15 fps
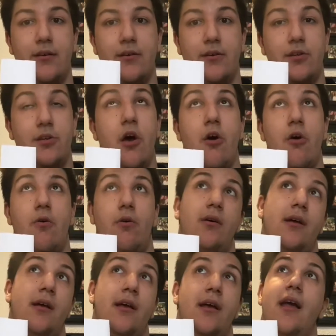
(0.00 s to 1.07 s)
So
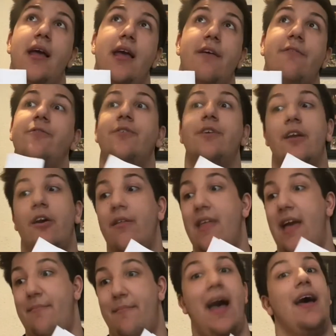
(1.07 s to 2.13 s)
if you did all
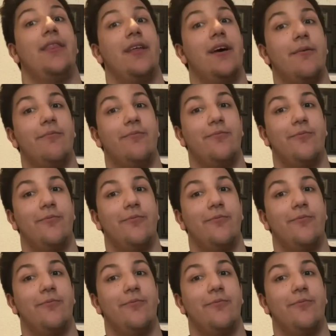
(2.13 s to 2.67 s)
that math out,